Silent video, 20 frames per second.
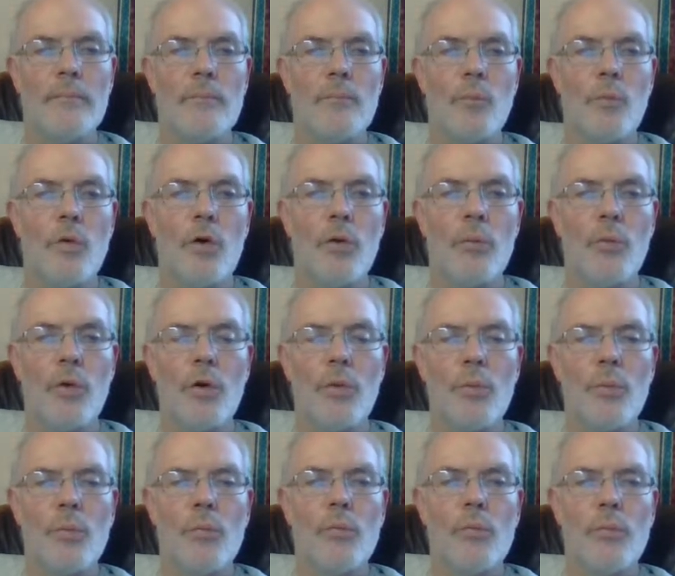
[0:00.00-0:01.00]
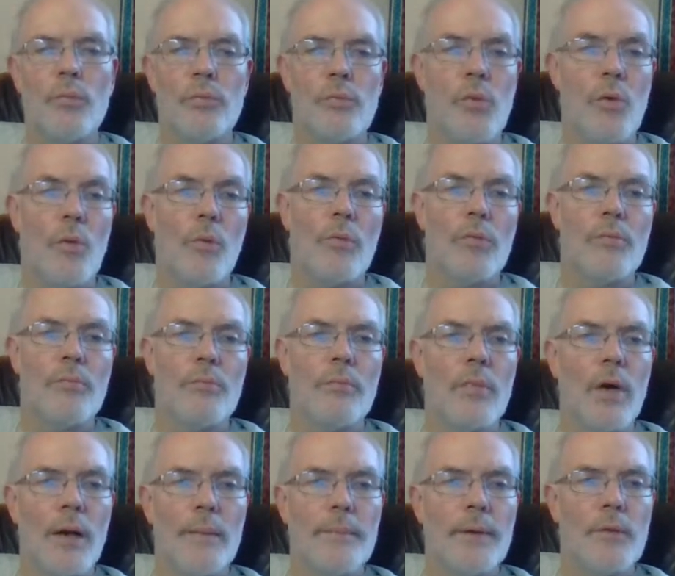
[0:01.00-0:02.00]
what
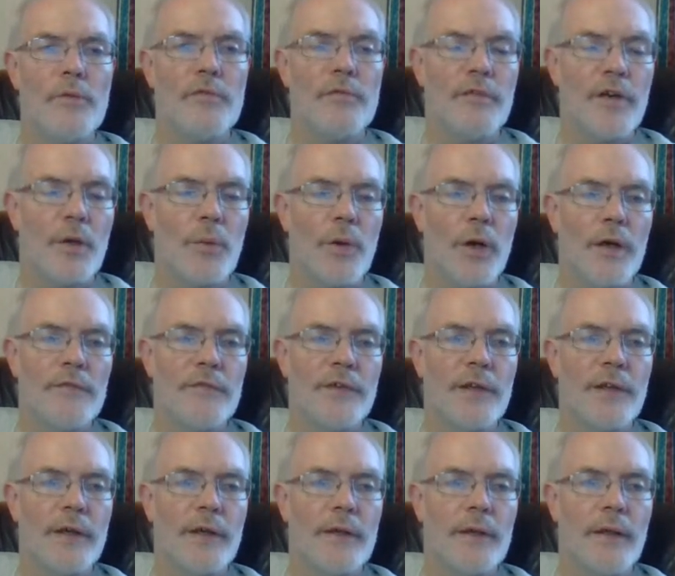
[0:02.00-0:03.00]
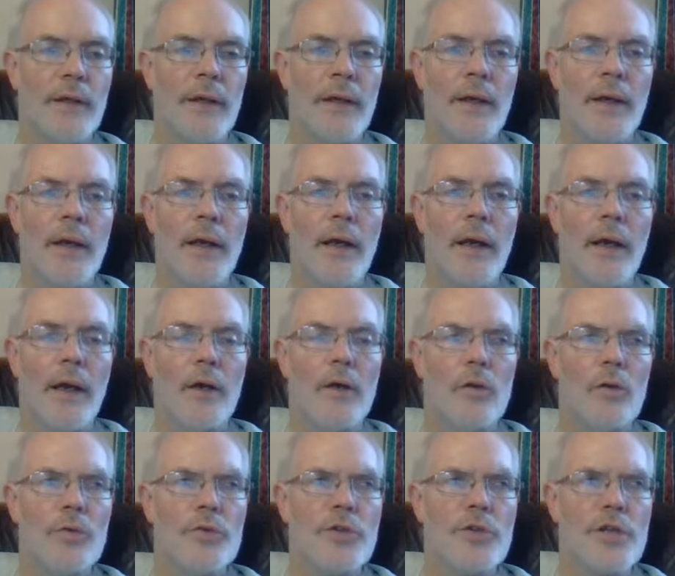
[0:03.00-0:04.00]
might be required for that.
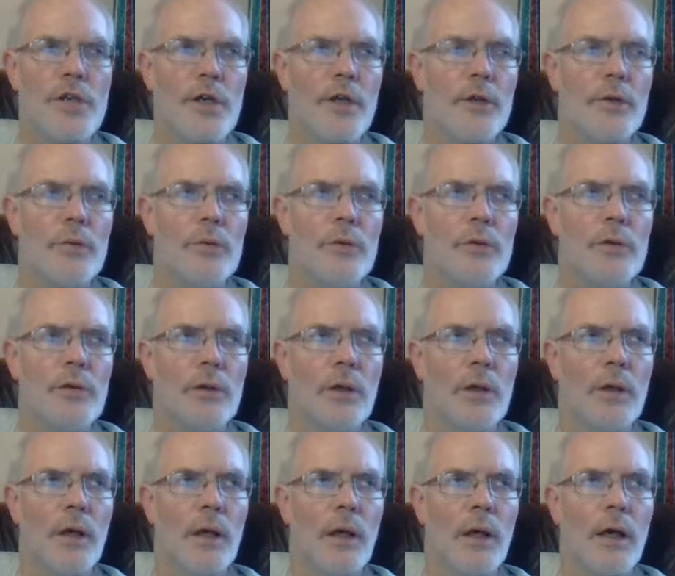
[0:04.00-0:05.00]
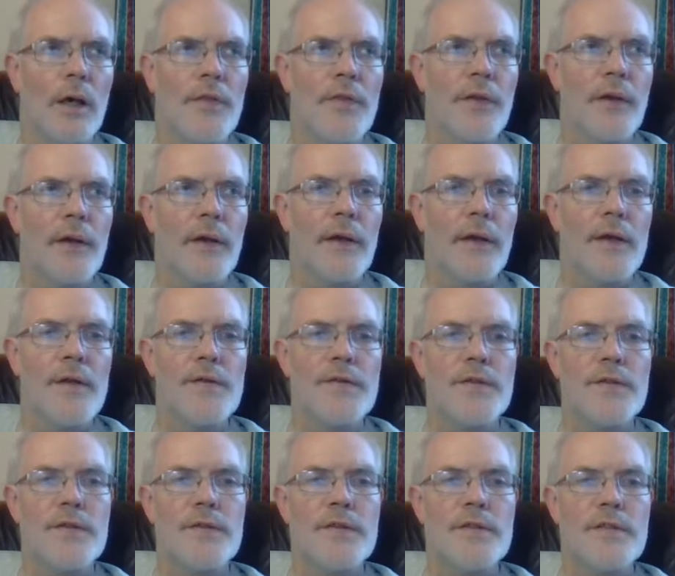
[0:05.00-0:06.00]
Also, I think
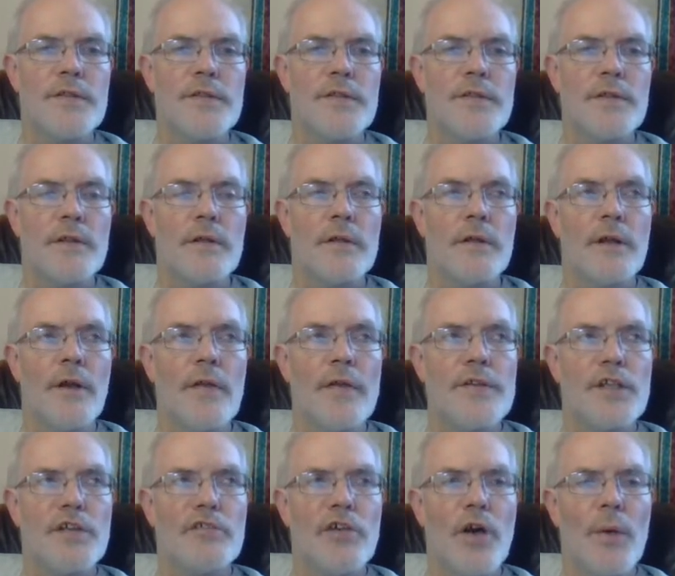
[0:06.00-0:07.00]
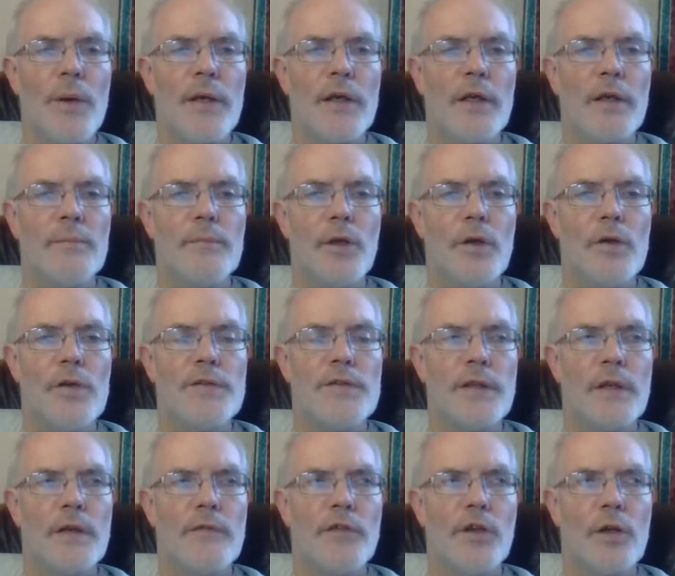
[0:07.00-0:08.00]
it's there's a growing community
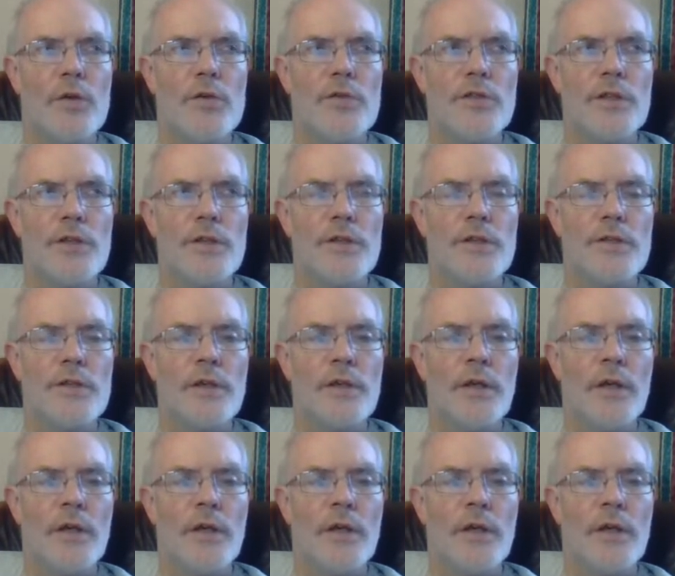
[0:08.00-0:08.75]
of users